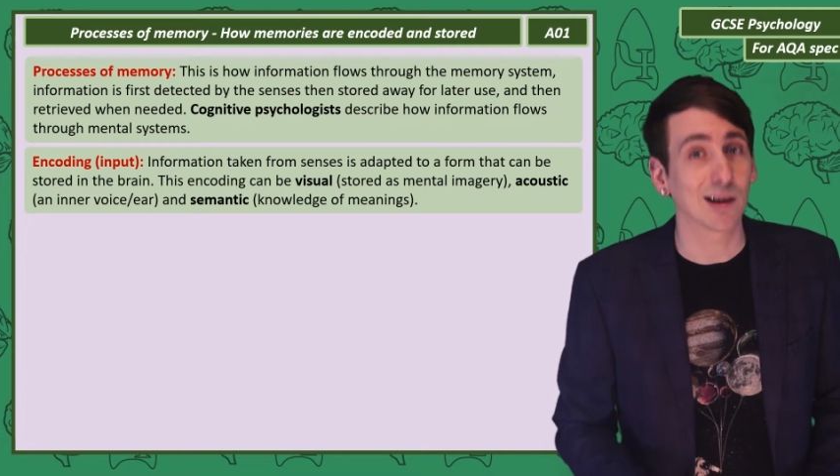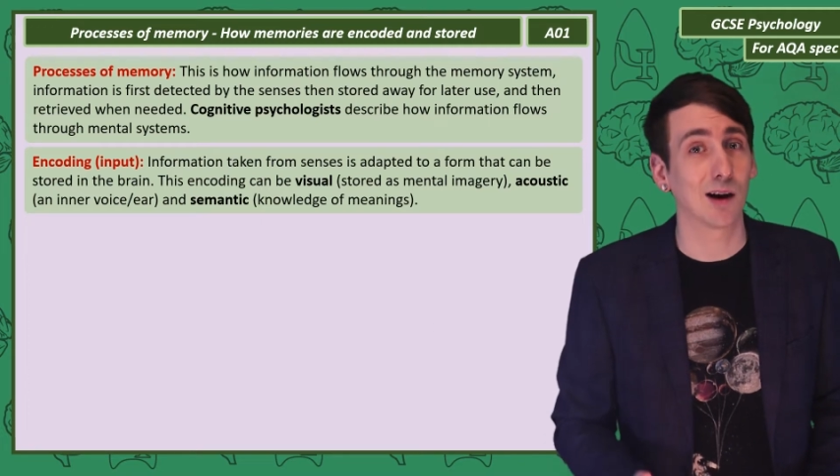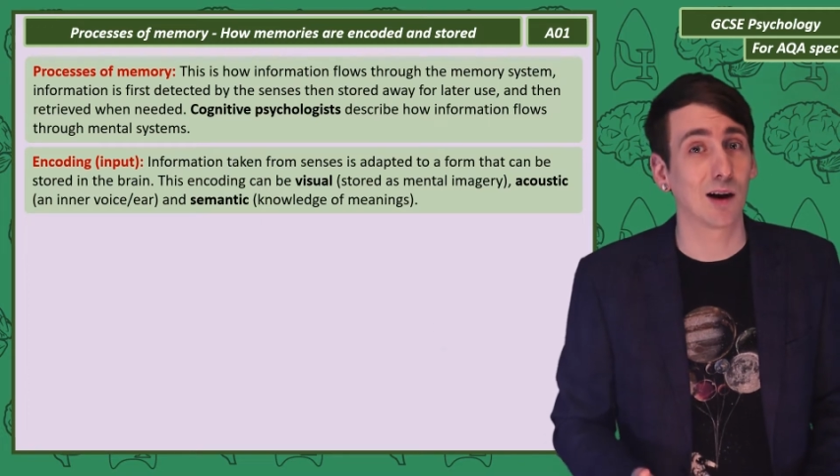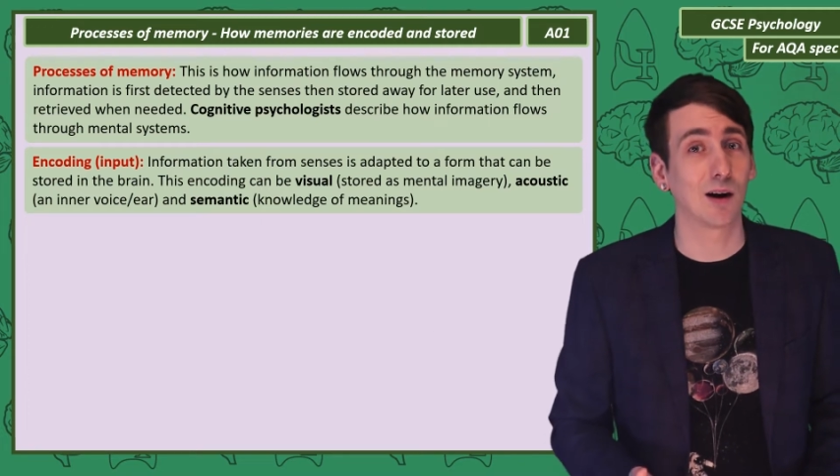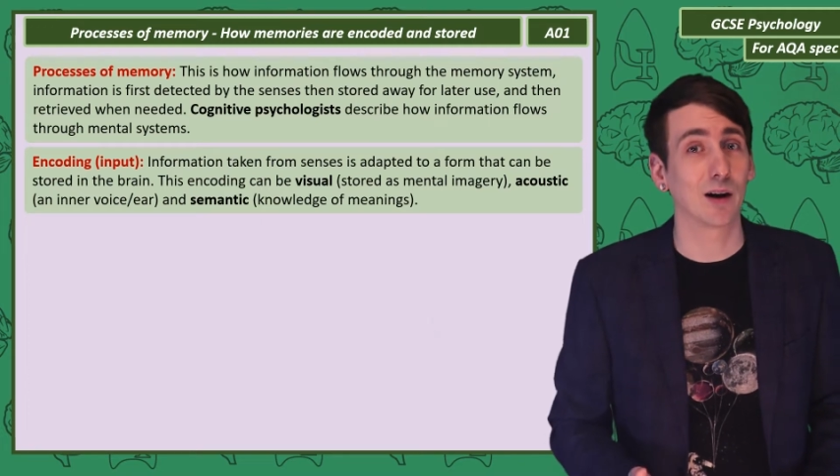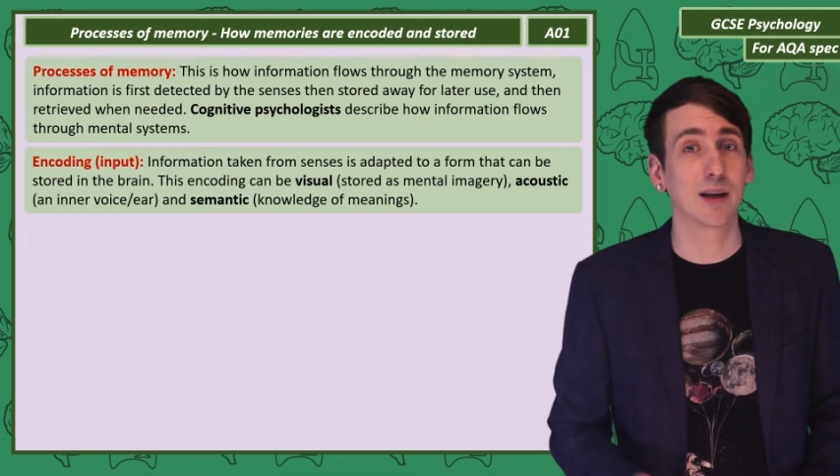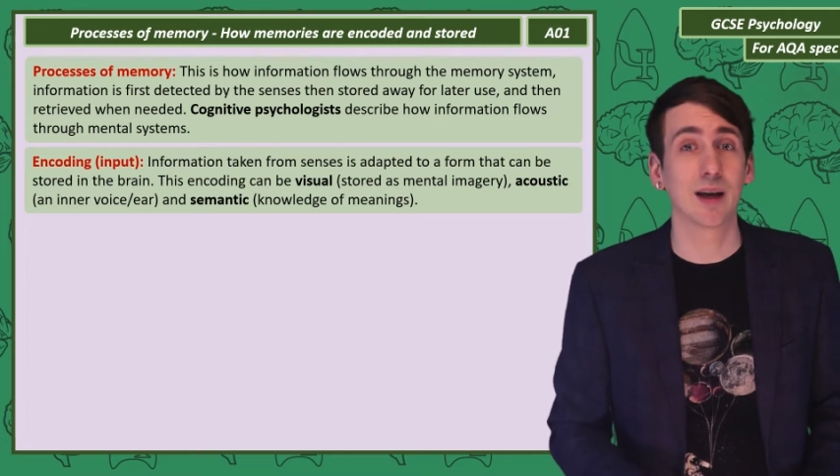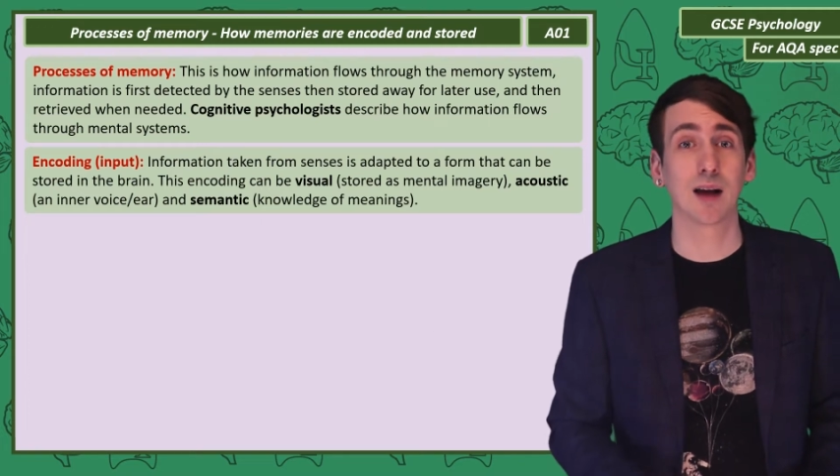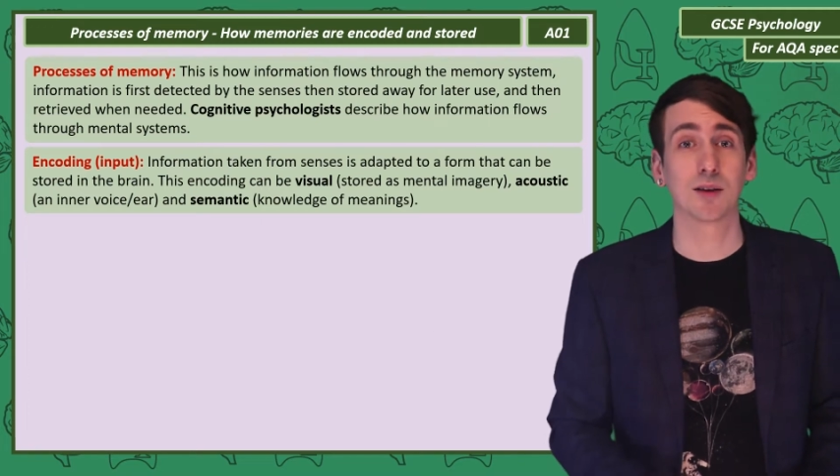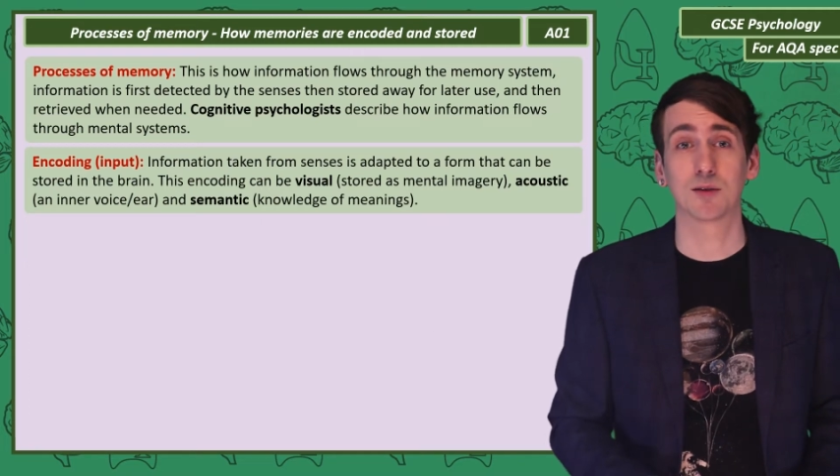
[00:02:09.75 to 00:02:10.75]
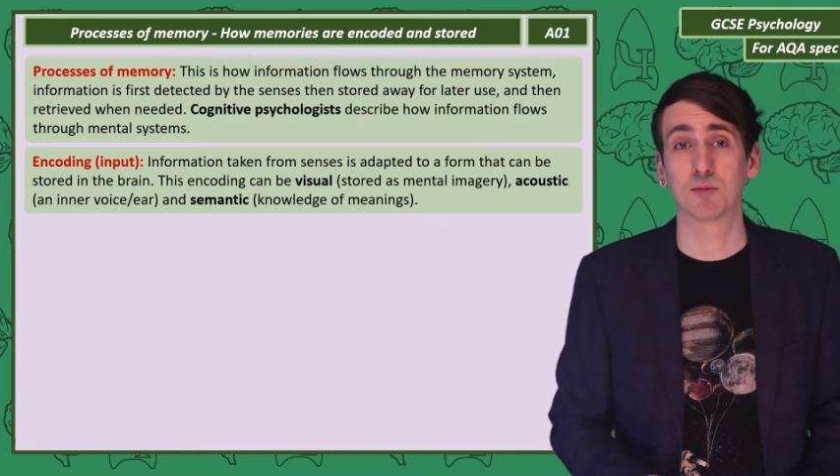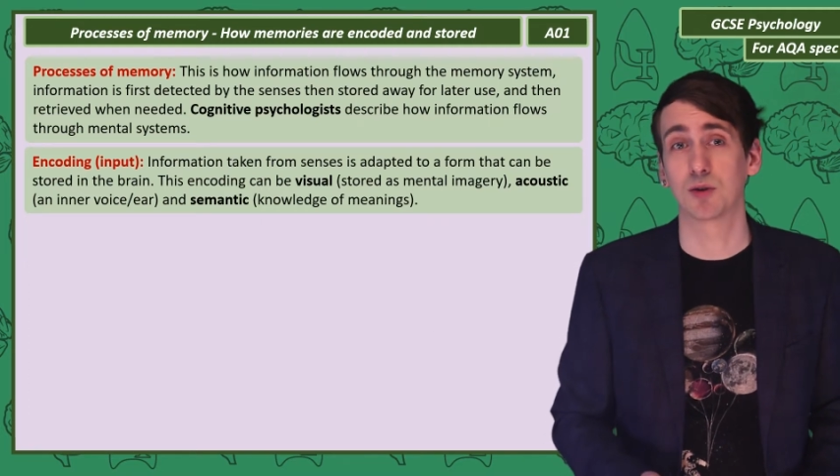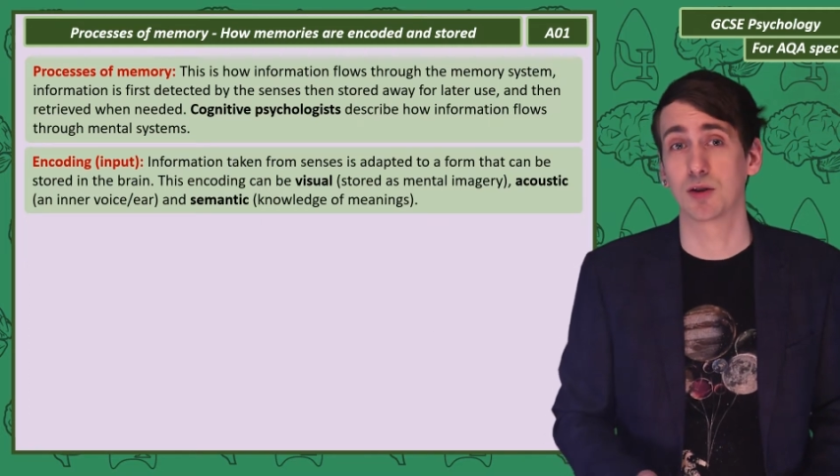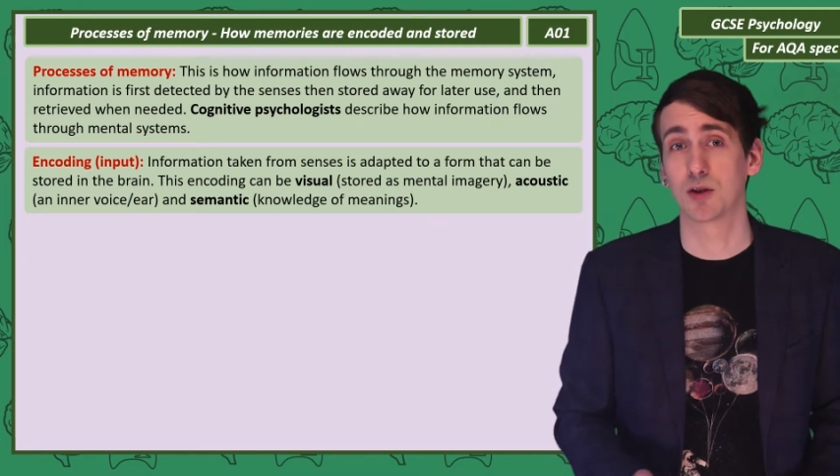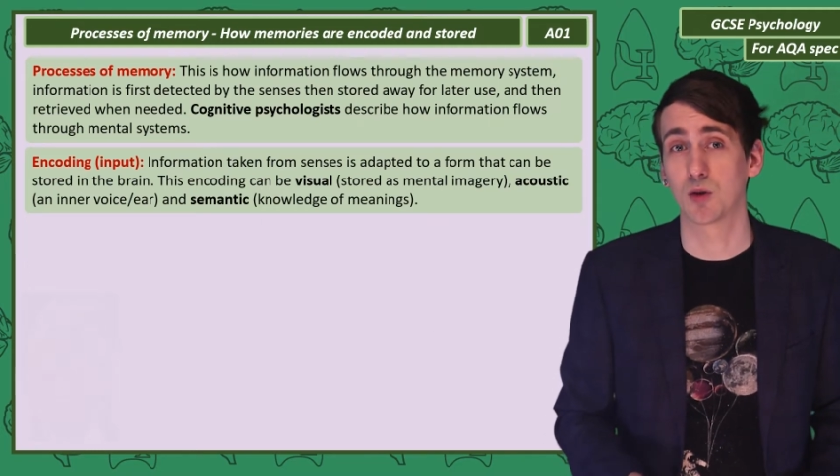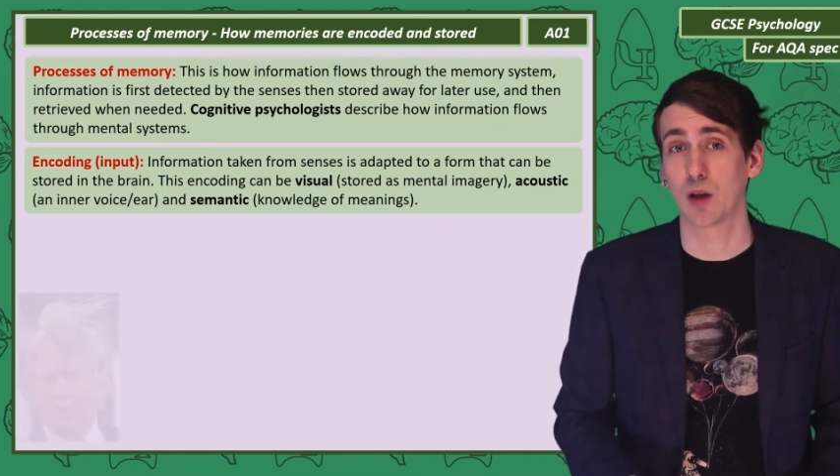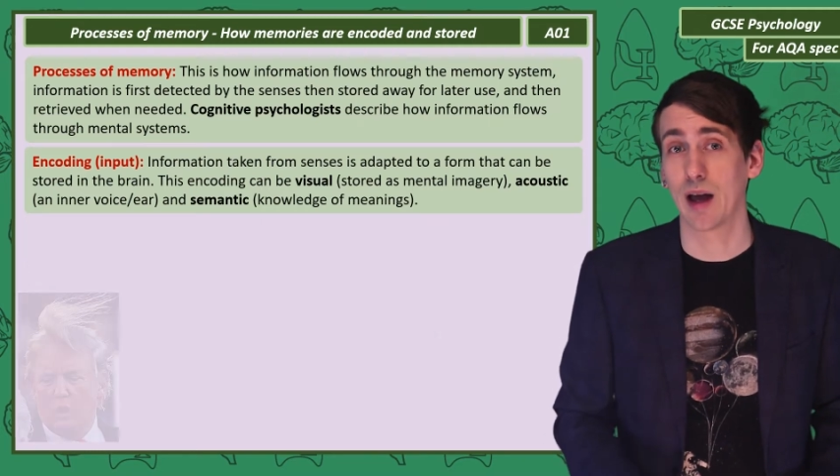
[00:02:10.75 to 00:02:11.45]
are he has unusual